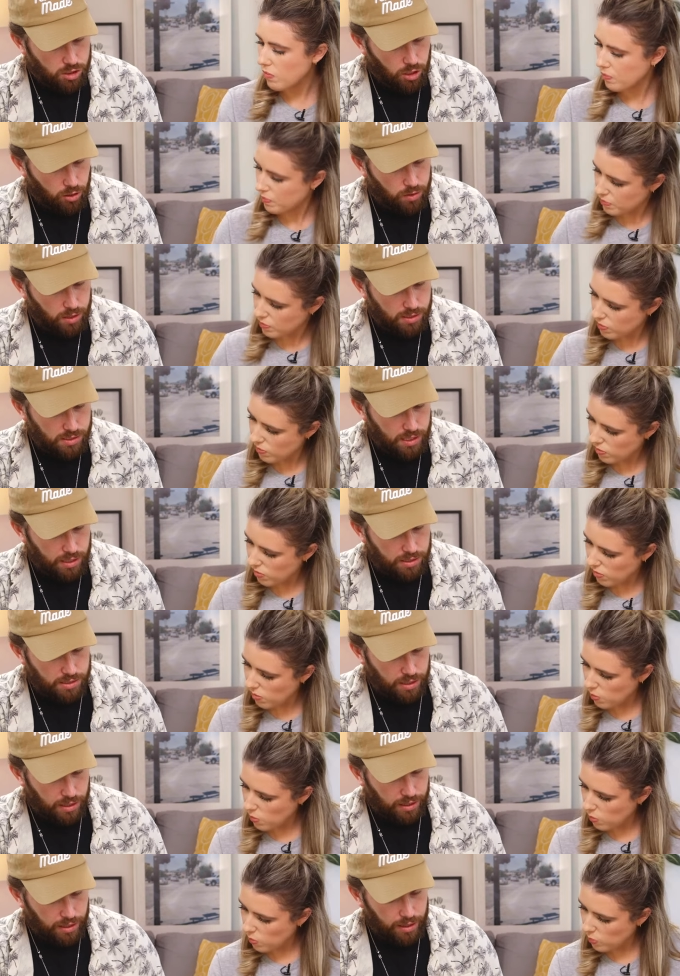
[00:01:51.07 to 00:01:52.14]
Speaker 1: So this
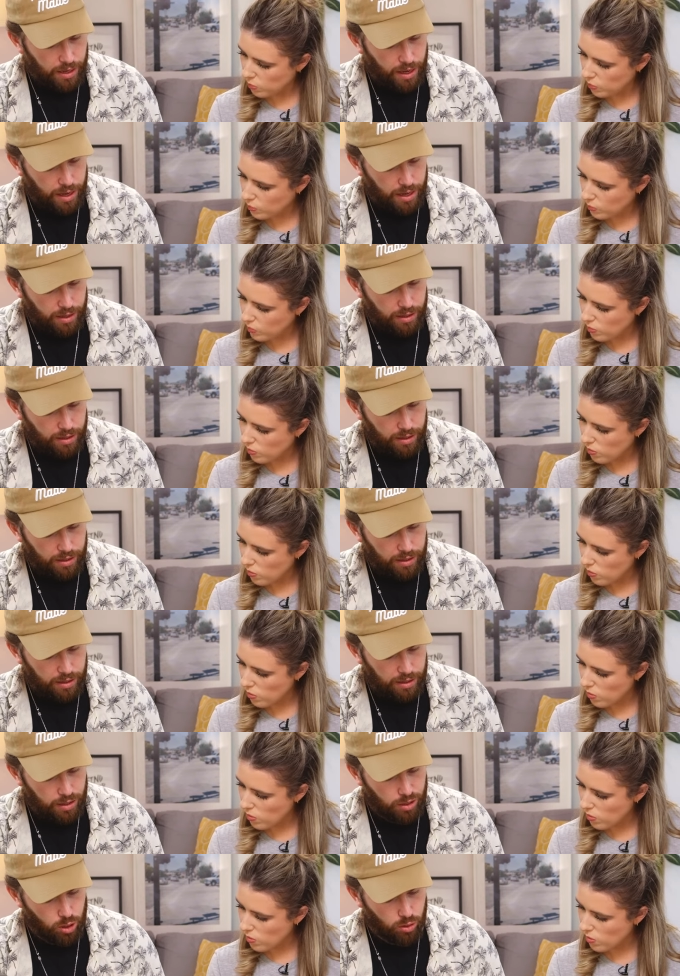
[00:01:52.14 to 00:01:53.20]
says
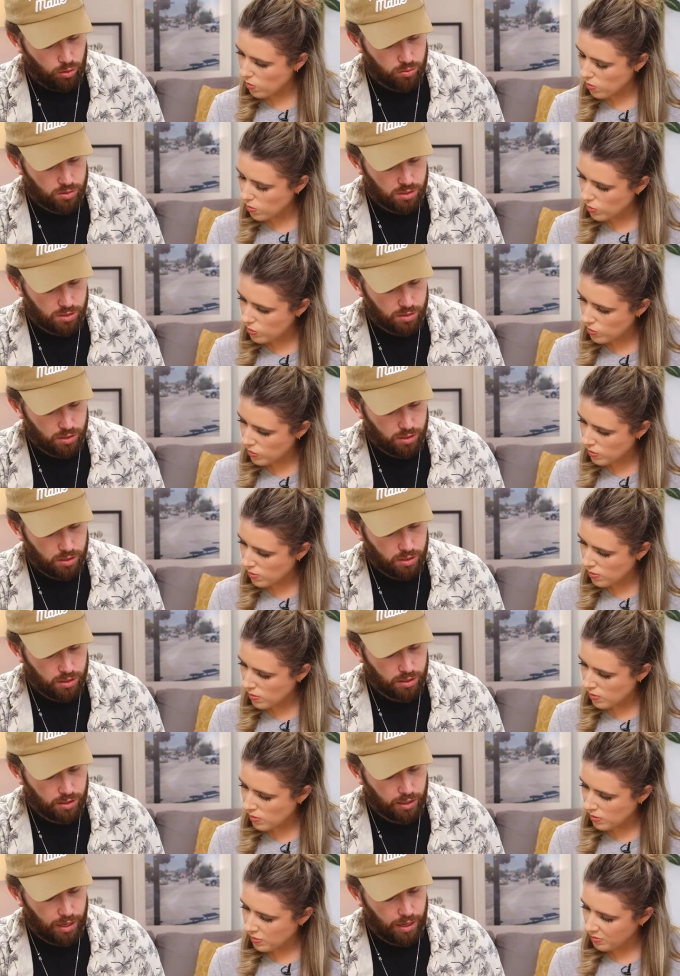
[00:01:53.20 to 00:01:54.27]
cajillos,
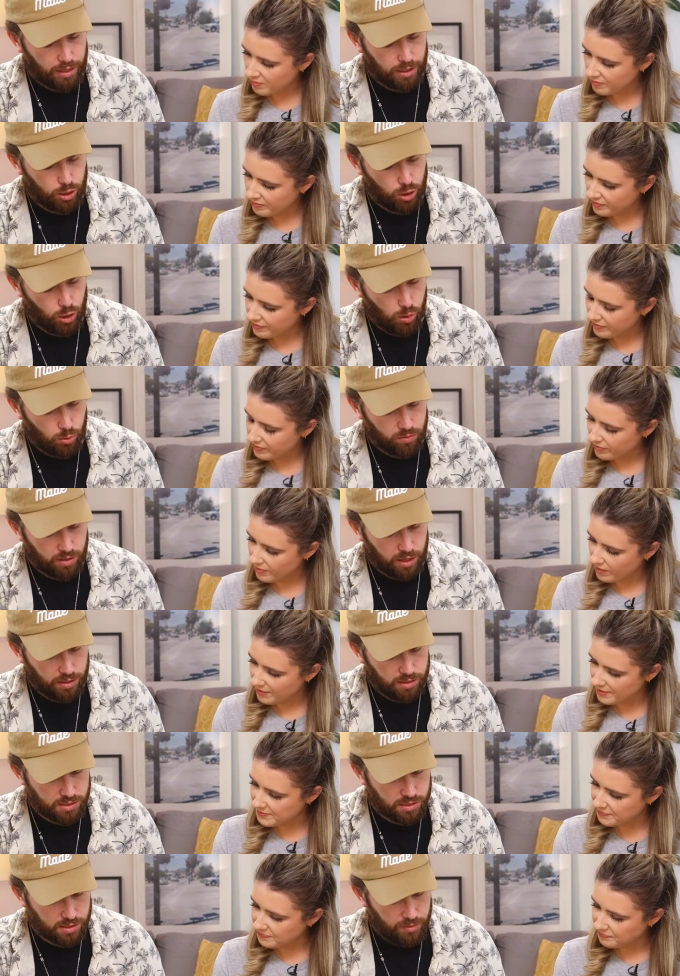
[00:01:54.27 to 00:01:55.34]

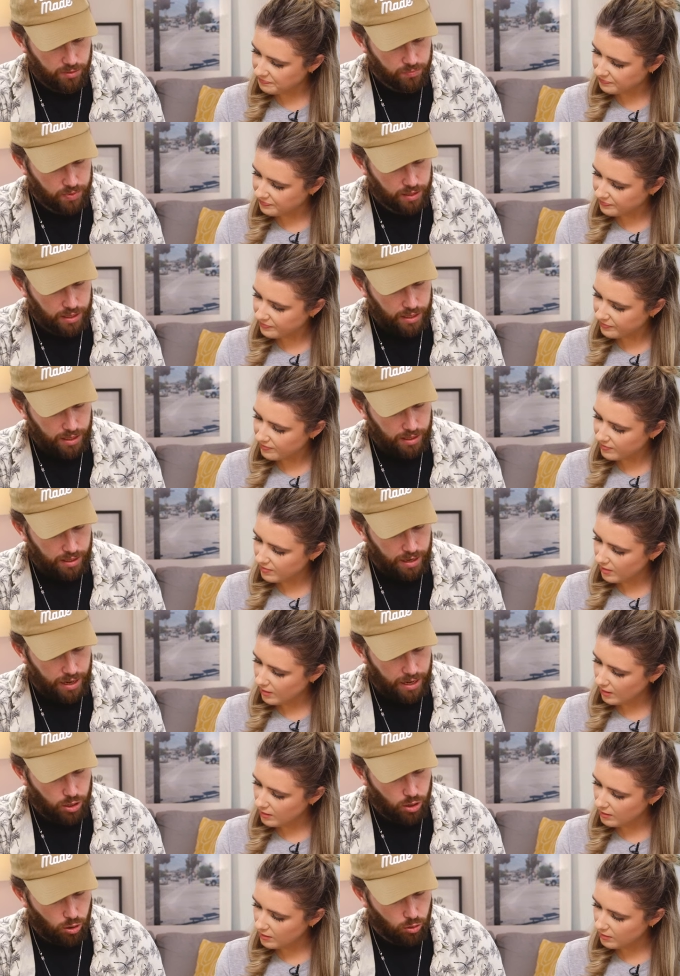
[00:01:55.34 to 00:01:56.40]
cajillotes,
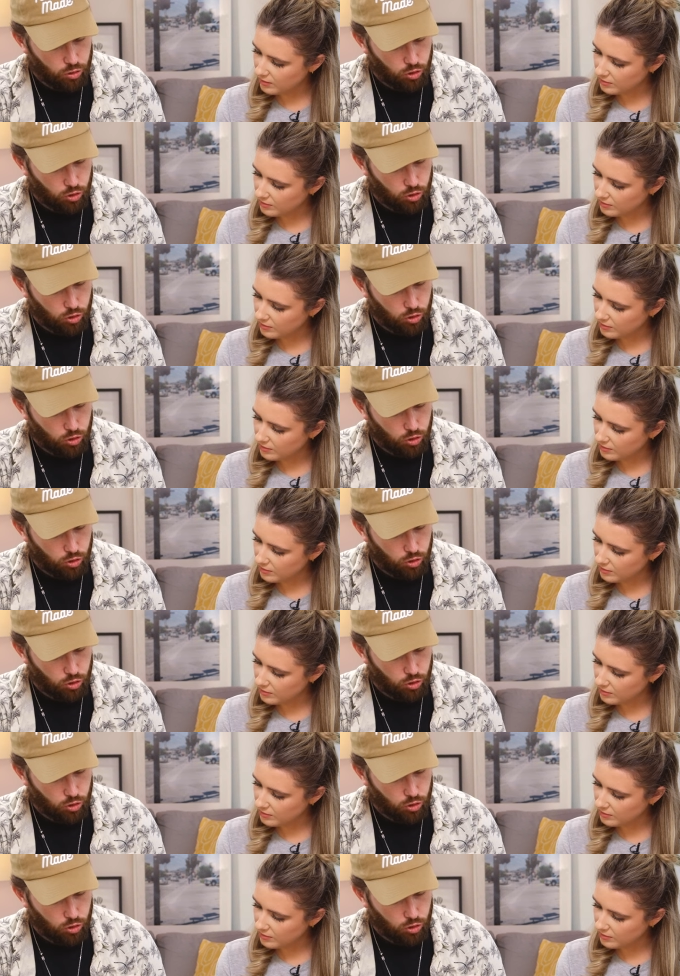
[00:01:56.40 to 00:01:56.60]
lay o